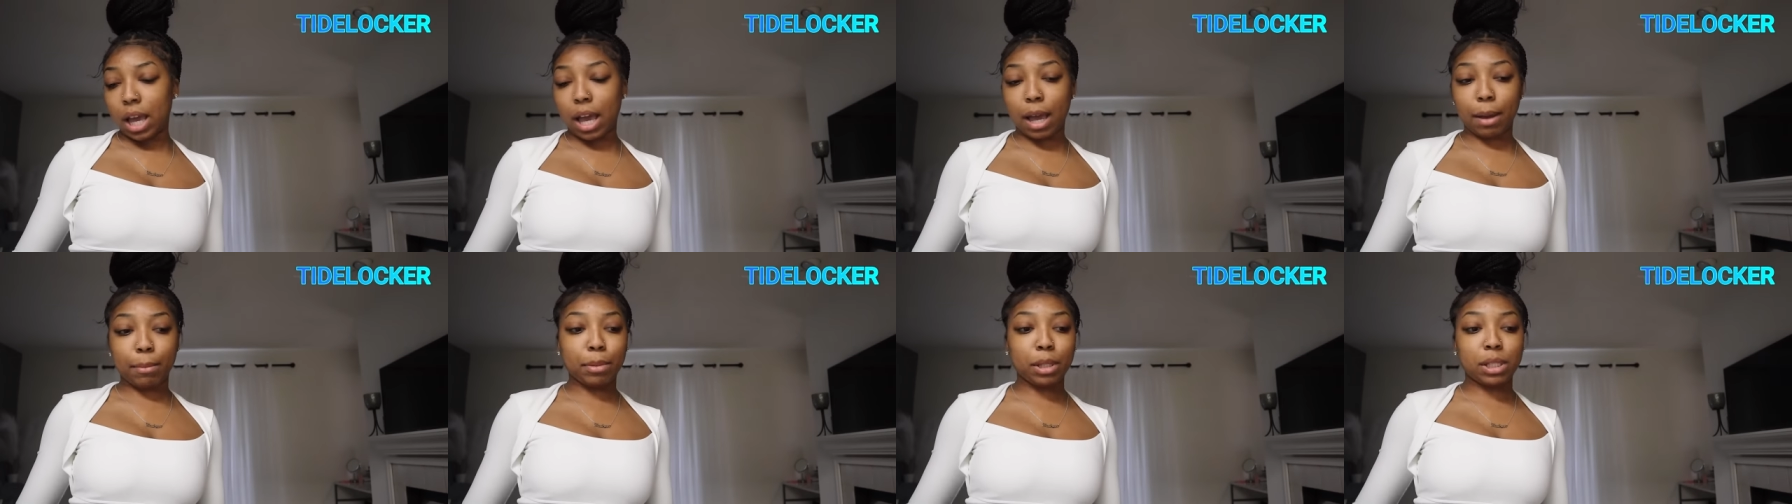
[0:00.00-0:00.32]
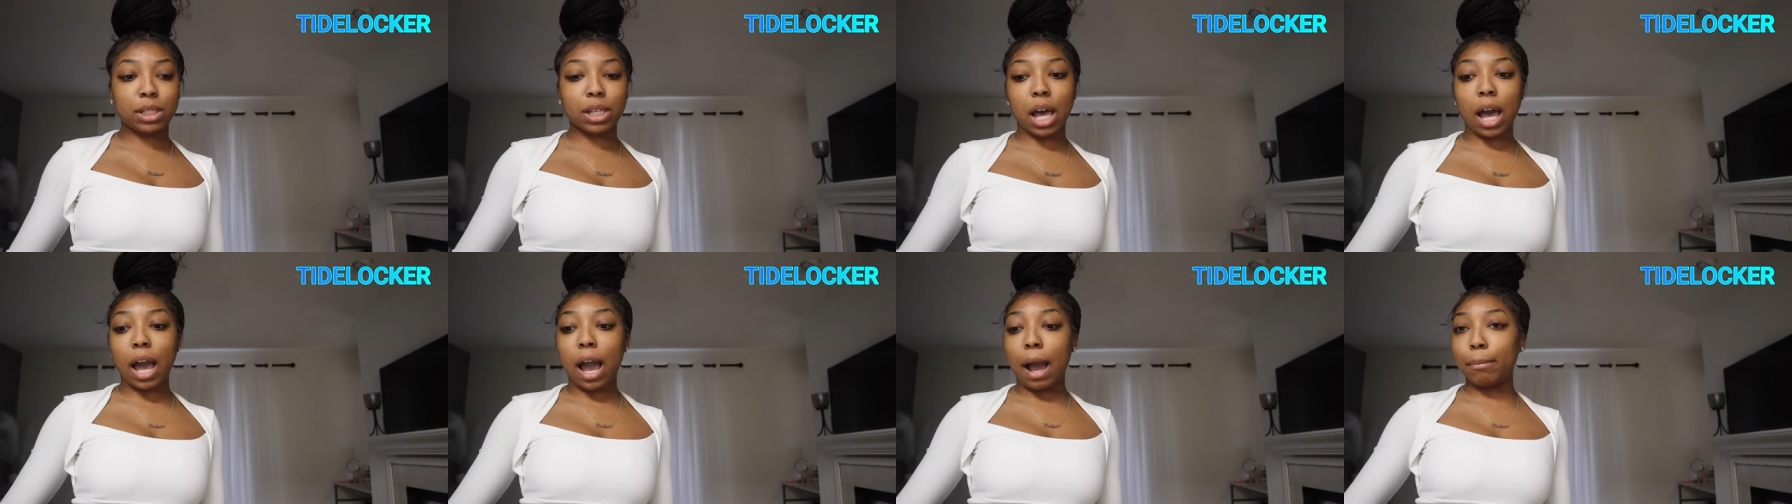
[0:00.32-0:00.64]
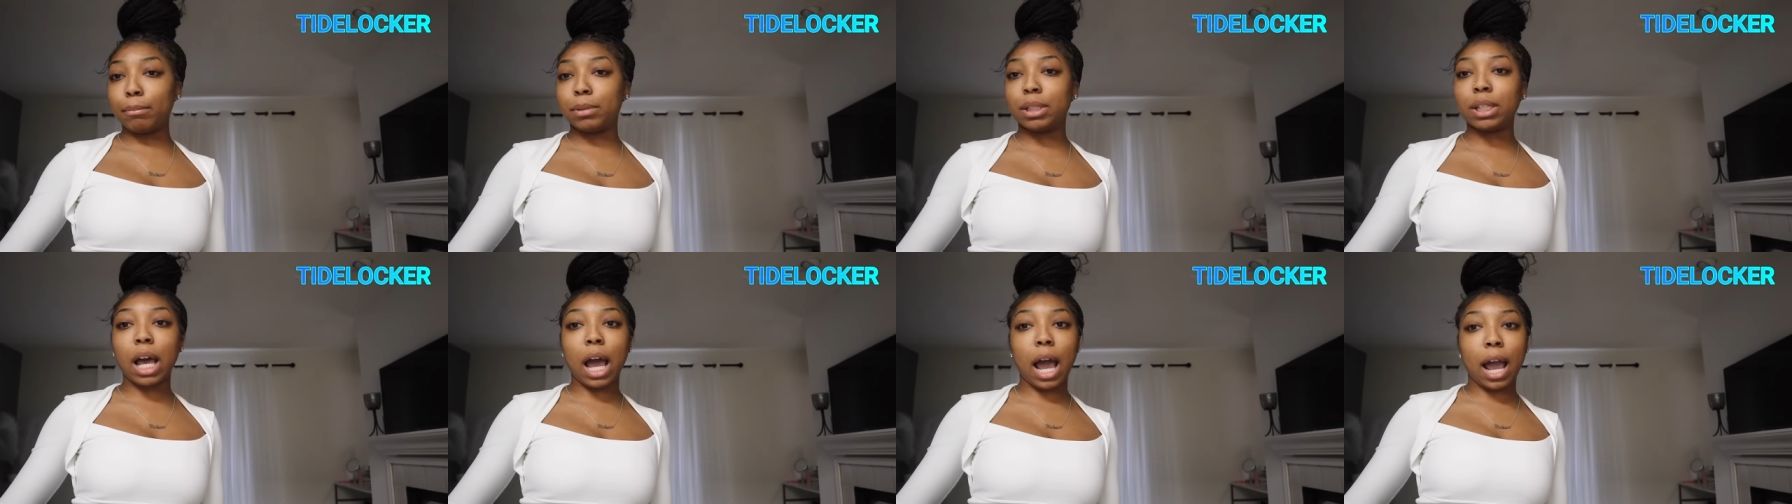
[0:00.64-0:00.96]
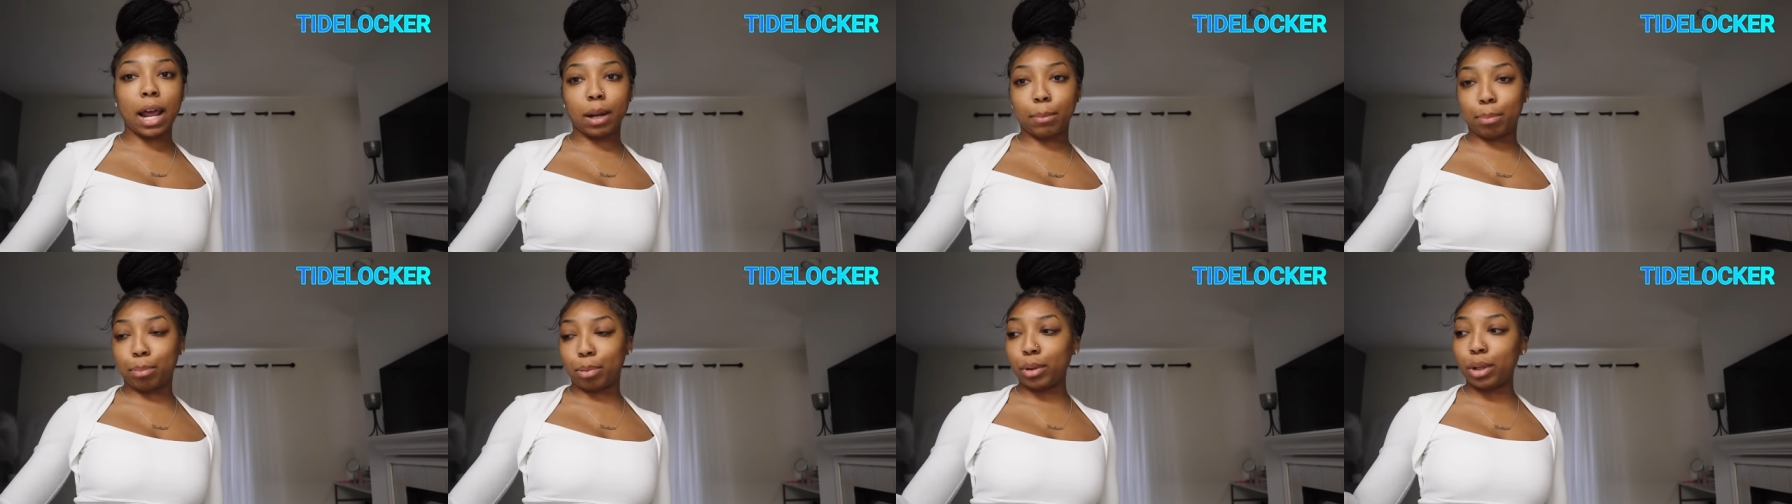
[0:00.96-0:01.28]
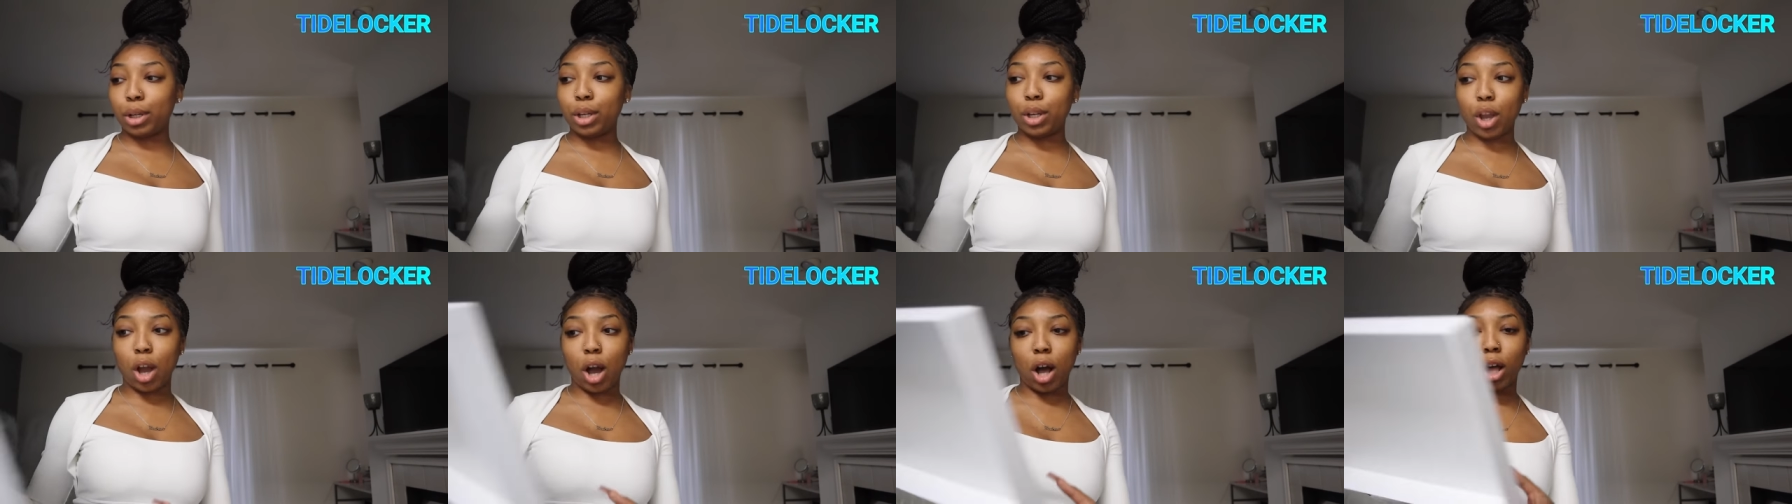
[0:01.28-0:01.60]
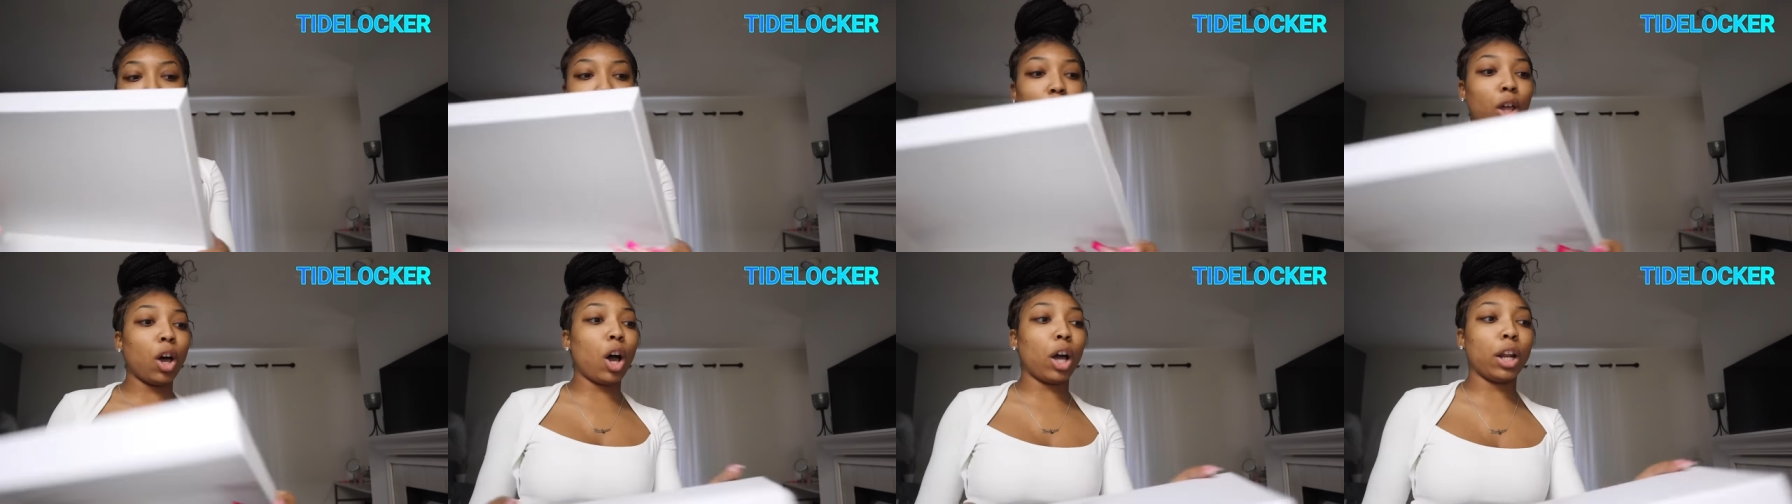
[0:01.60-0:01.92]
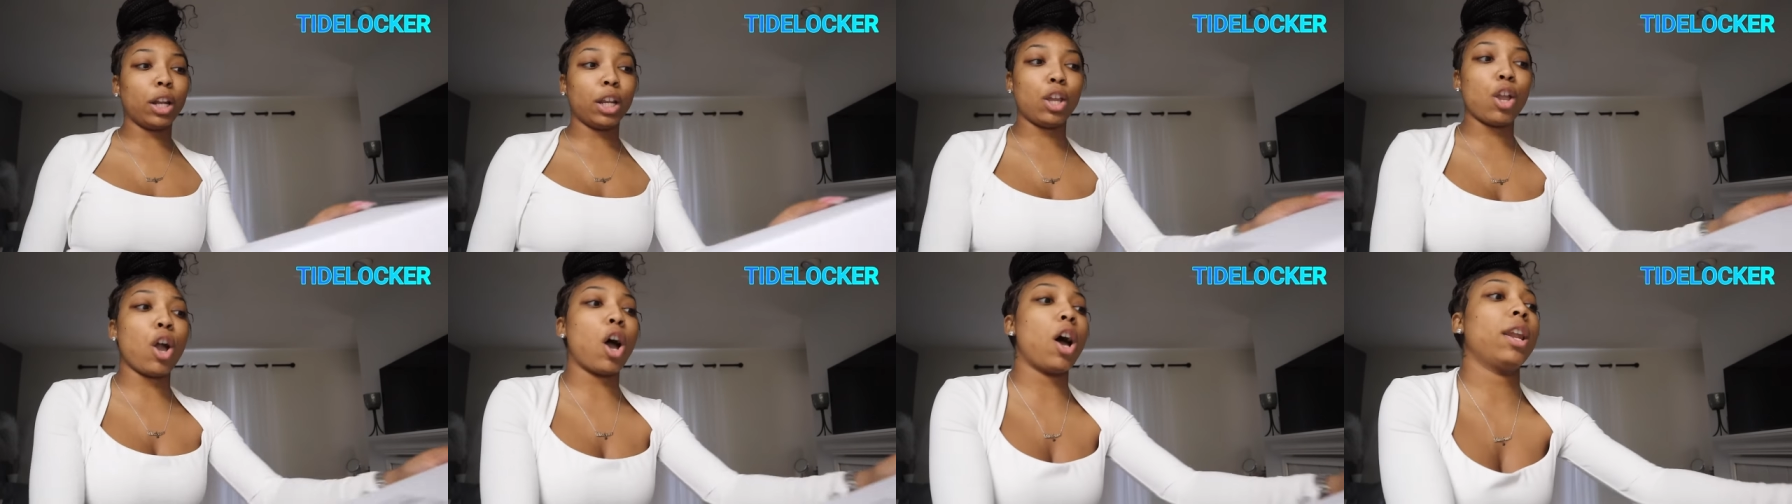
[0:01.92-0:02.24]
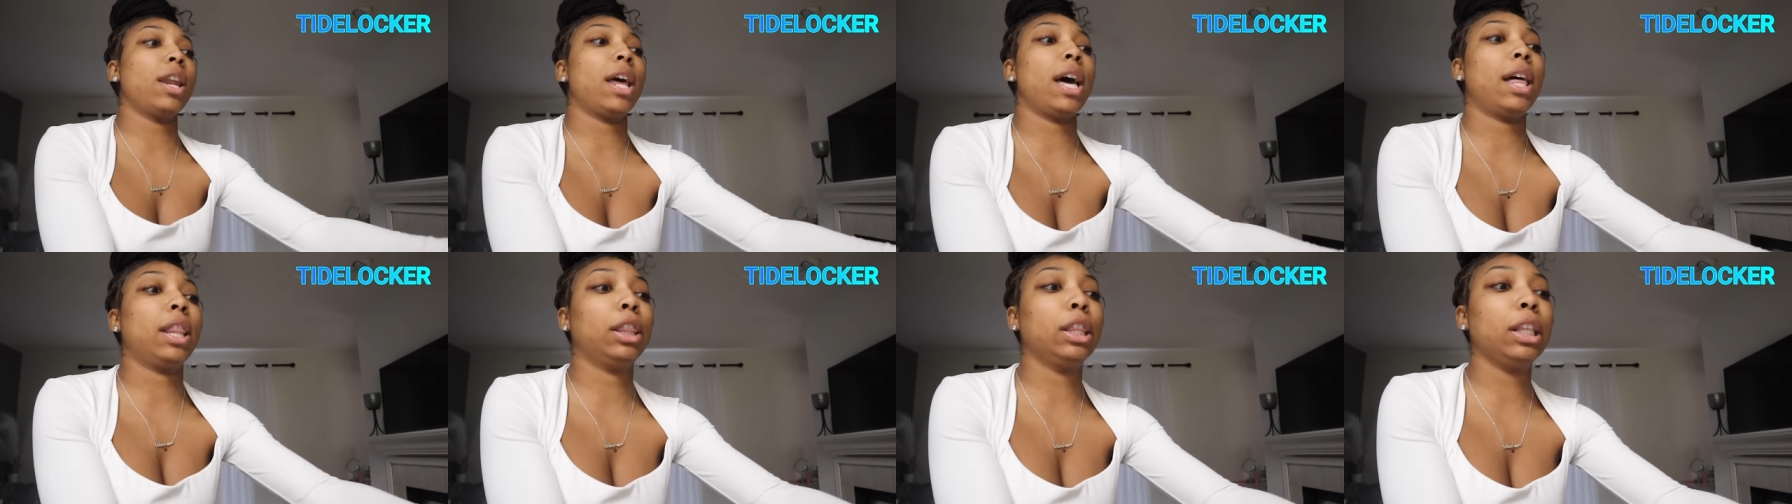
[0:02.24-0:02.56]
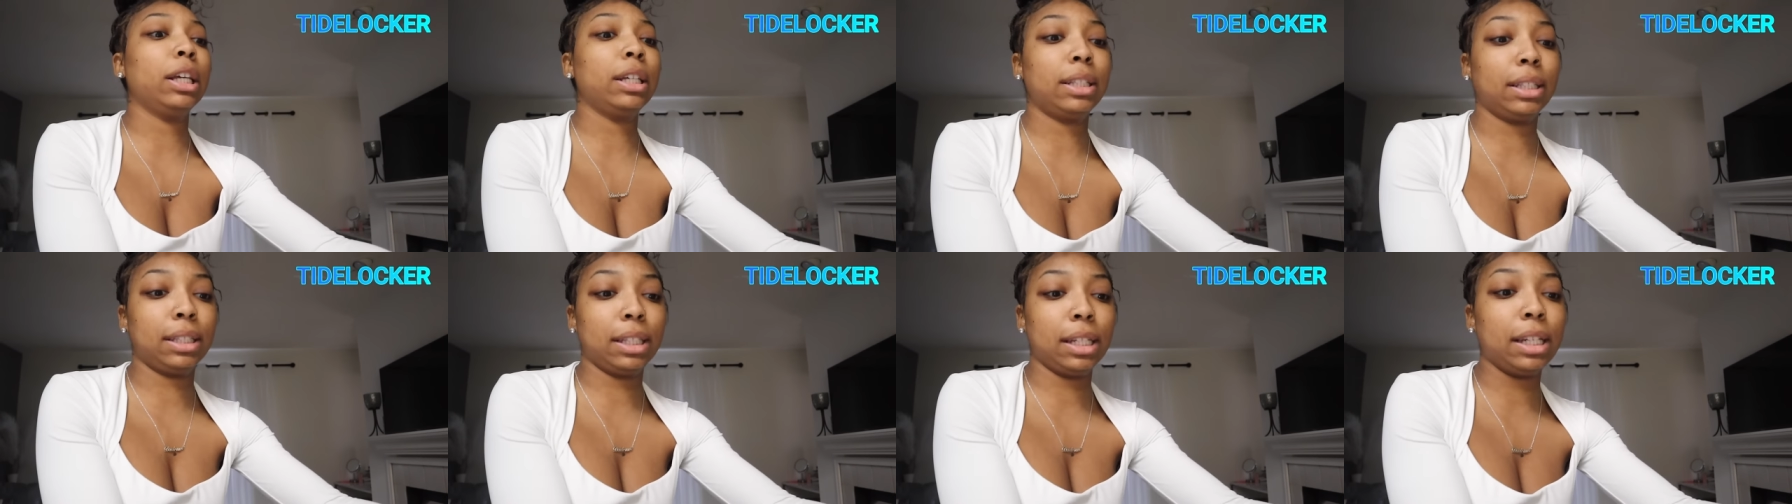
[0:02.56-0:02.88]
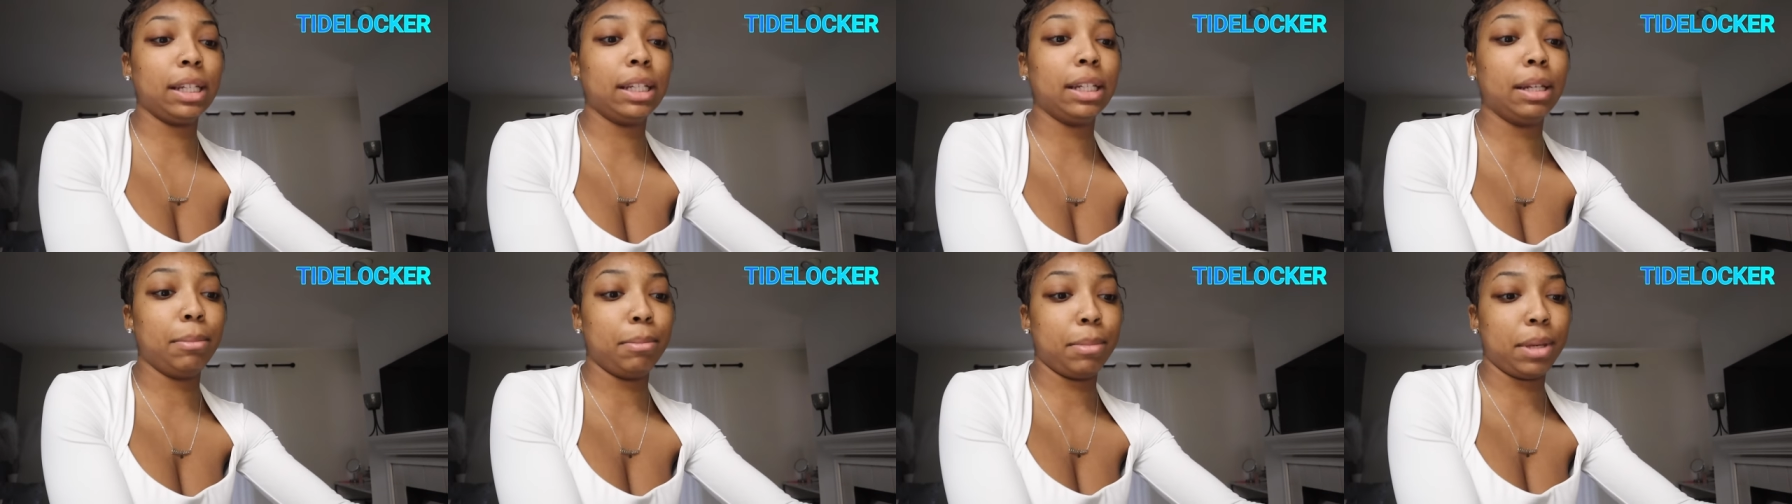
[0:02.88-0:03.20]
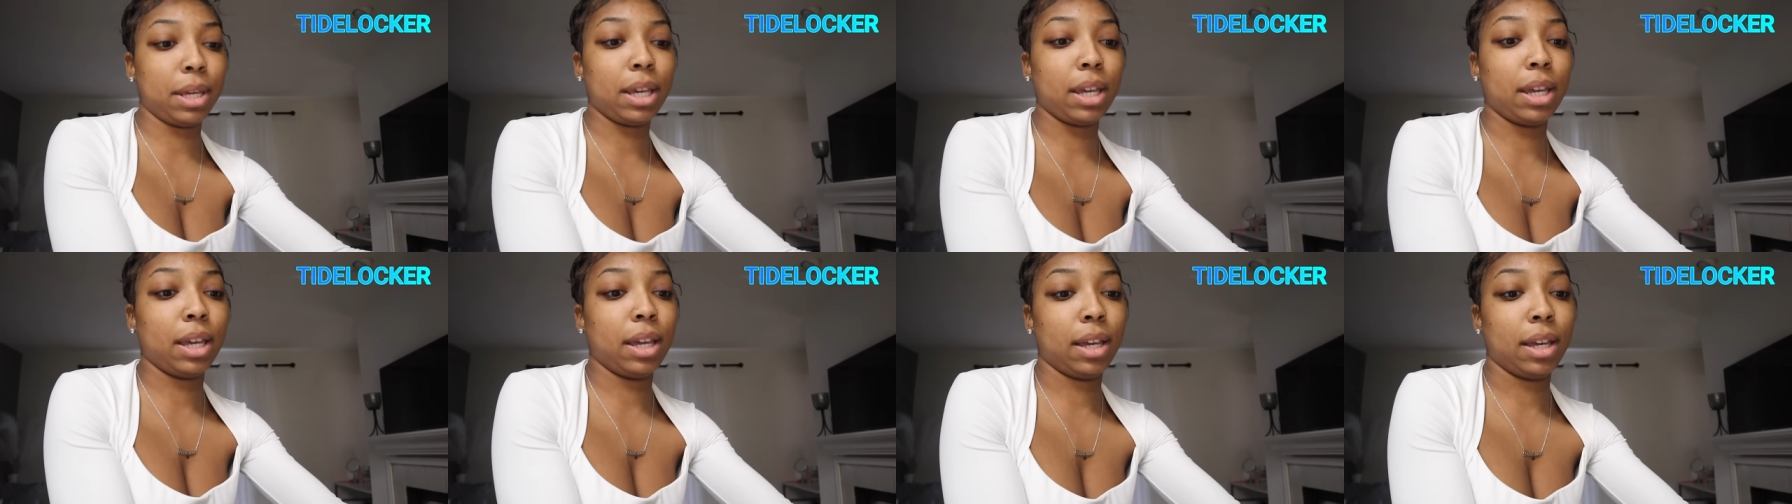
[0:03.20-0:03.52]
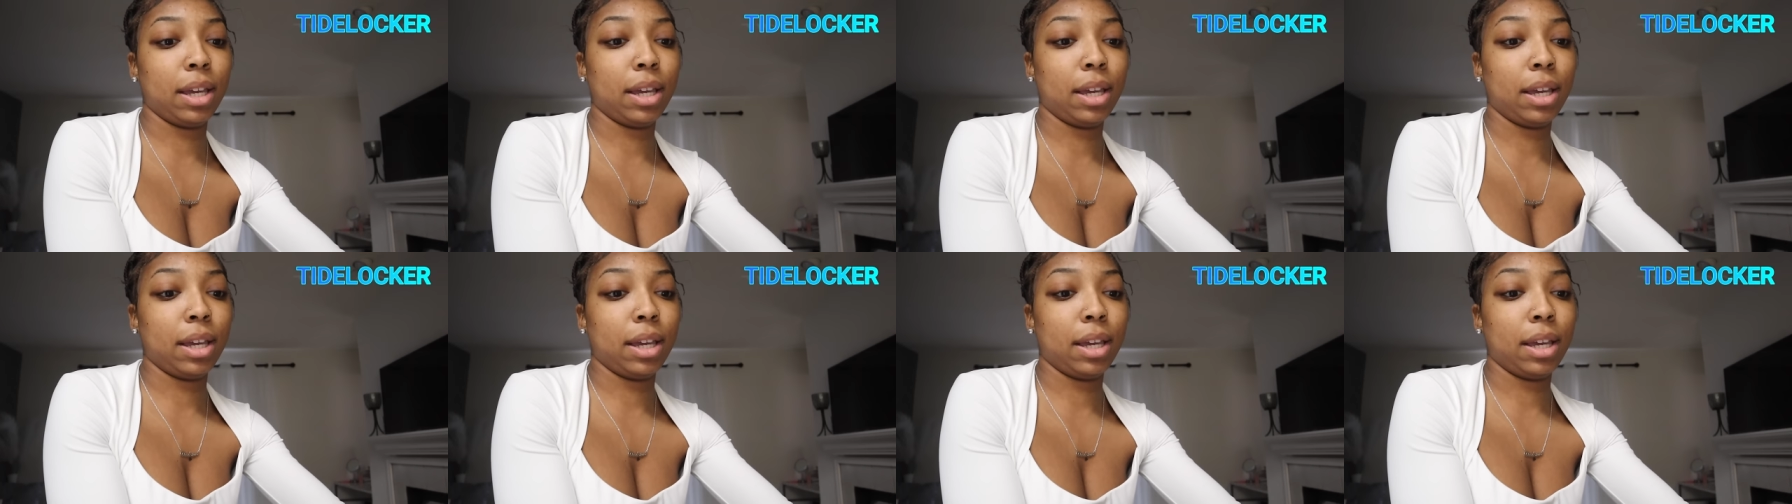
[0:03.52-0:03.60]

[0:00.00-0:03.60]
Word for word: I be tired. I'm tired of putting y'all on and y'all not listening to me.